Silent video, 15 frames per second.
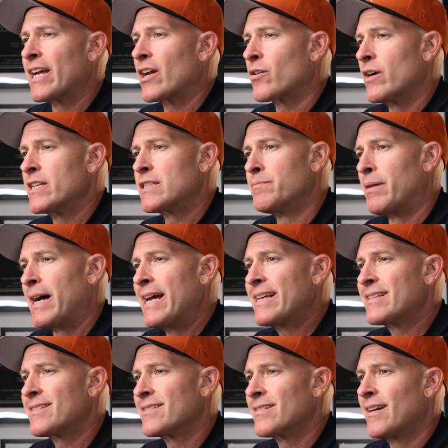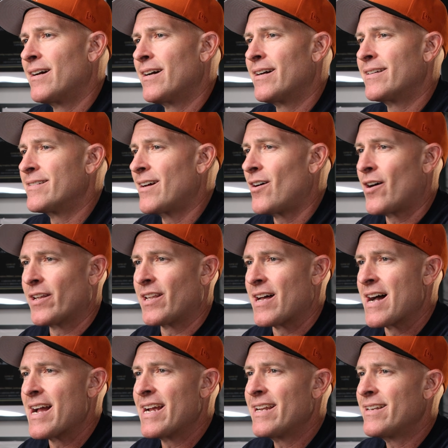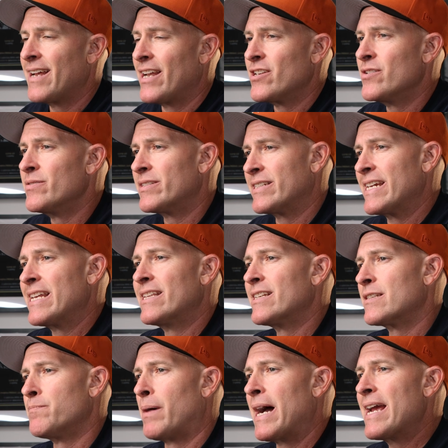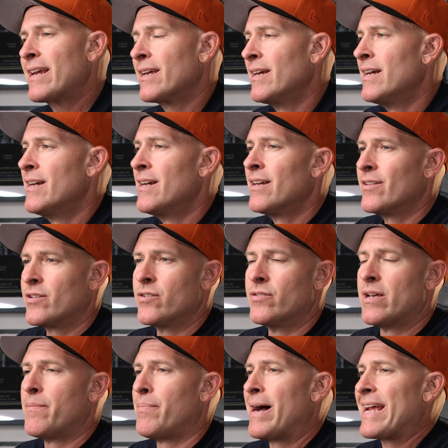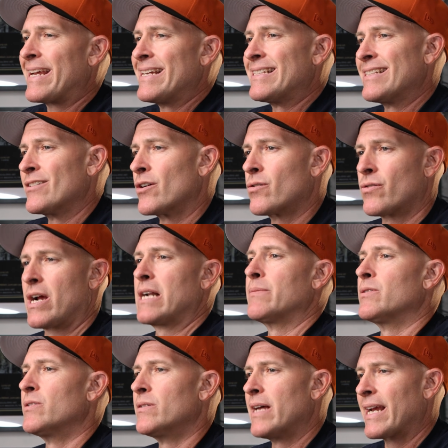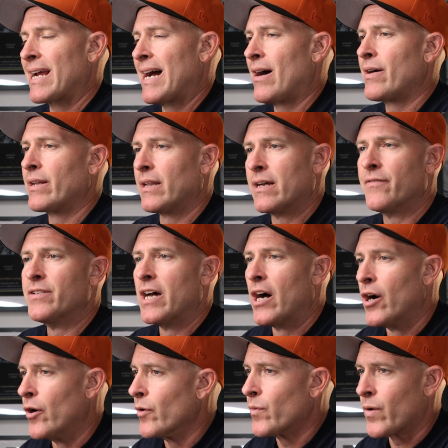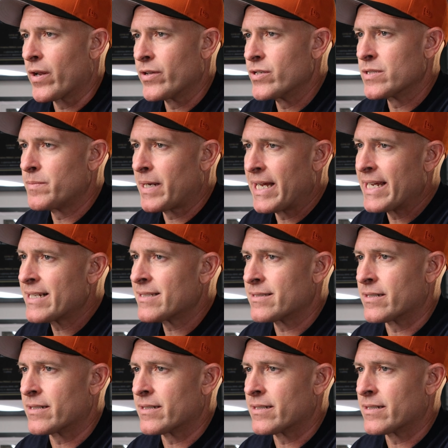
at Crust bikes online and you see this bike, dude, that bike is incredible. Like, I would love to own one of those bikes.